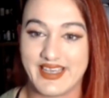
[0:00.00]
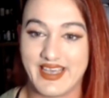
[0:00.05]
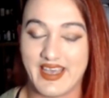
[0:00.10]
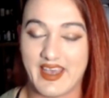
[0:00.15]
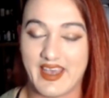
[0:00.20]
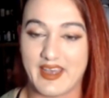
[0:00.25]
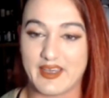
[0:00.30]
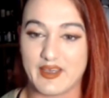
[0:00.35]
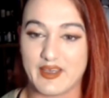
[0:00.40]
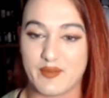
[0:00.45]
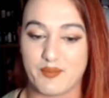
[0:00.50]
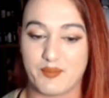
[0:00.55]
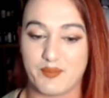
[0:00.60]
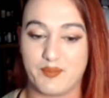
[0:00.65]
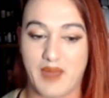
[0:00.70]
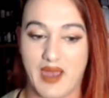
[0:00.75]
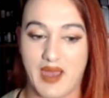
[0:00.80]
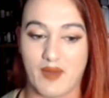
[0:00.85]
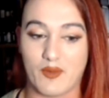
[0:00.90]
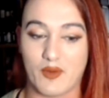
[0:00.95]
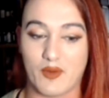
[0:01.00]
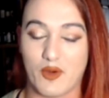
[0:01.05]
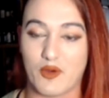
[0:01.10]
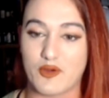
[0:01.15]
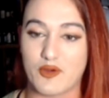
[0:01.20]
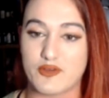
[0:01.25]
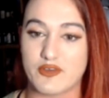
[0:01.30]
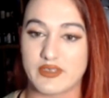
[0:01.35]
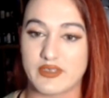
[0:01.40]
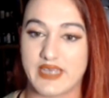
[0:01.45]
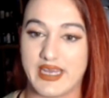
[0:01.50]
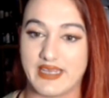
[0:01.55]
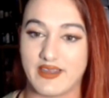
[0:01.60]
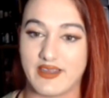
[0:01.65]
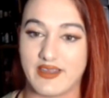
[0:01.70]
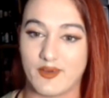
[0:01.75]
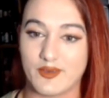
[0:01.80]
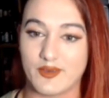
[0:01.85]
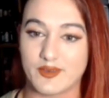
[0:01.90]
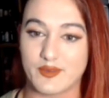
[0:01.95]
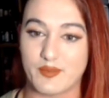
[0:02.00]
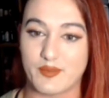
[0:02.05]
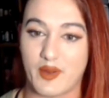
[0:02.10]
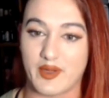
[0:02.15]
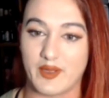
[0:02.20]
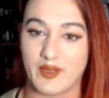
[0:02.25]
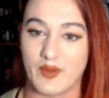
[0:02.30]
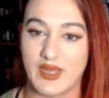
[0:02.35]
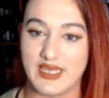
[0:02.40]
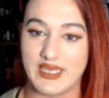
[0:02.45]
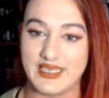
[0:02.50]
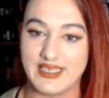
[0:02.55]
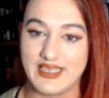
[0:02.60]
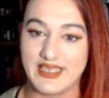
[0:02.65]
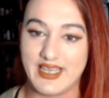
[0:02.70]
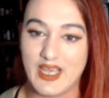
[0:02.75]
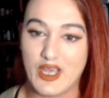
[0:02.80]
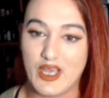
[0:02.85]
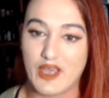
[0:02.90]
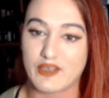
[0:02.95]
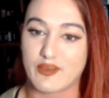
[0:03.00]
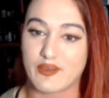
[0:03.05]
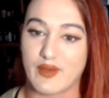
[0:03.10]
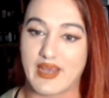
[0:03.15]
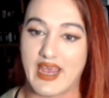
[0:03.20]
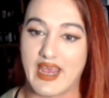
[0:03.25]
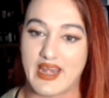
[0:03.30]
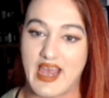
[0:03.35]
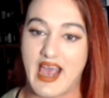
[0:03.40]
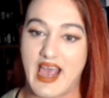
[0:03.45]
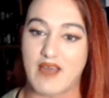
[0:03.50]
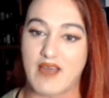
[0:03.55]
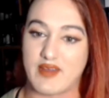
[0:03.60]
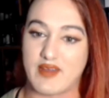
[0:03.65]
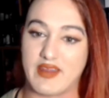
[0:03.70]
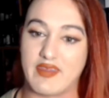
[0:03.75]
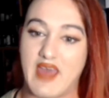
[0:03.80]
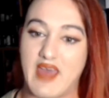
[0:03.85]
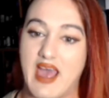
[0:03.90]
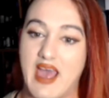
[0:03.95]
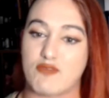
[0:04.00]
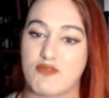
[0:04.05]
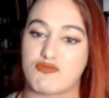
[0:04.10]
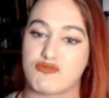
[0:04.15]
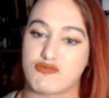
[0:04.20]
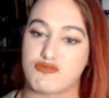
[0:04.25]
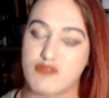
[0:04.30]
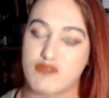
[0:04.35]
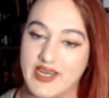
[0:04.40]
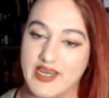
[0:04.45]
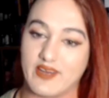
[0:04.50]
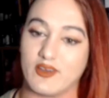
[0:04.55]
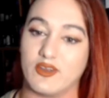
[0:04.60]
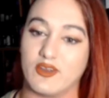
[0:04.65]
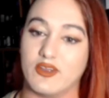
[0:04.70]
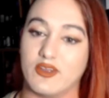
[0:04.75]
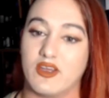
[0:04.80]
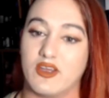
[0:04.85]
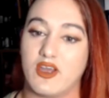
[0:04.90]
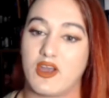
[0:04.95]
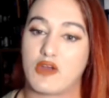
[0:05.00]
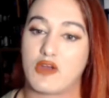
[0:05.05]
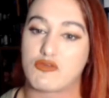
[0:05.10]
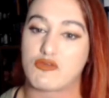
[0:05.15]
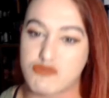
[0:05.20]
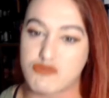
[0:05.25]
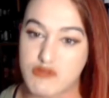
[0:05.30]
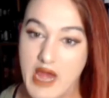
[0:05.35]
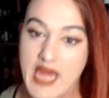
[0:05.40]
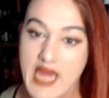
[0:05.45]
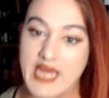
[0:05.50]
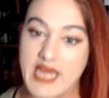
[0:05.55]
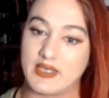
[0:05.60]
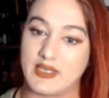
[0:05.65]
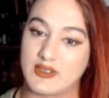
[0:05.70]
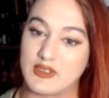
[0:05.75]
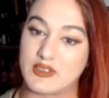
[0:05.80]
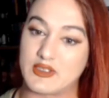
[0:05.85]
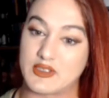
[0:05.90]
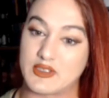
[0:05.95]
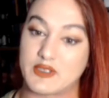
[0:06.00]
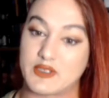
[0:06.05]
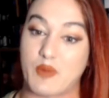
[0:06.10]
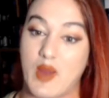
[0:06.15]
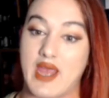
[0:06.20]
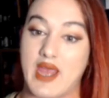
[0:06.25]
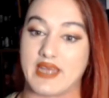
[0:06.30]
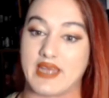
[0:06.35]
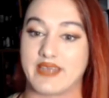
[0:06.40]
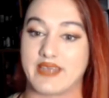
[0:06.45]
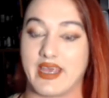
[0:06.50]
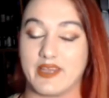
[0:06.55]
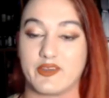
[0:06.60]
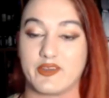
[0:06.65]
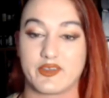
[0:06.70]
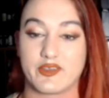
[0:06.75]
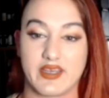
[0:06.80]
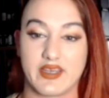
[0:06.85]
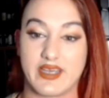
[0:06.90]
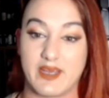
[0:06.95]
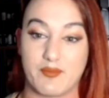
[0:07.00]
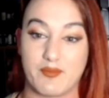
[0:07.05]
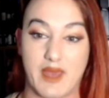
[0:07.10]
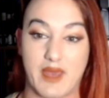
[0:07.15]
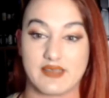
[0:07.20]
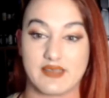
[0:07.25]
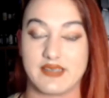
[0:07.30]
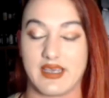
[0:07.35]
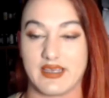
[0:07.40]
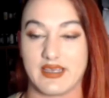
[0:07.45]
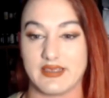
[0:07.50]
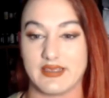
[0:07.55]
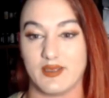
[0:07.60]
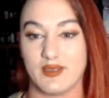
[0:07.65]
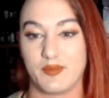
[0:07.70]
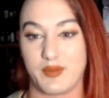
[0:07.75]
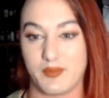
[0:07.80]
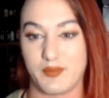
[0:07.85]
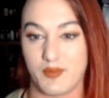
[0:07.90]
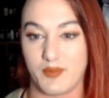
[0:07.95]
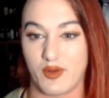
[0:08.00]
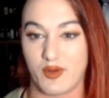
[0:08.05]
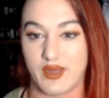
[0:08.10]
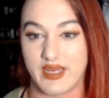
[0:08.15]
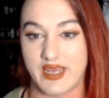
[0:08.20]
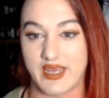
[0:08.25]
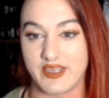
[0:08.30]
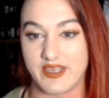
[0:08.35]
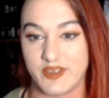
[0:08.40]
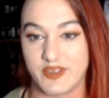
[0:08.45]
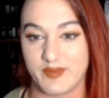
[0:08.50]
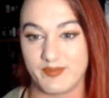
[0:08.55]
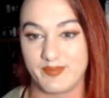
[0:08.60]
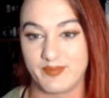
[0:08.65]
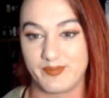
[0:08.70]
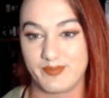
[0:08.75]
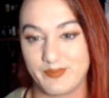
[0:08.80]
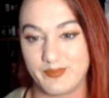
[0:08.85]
and about 100 kilos of body weight. So again, having that real range and spread, I just think it makes it a little bit more engaging.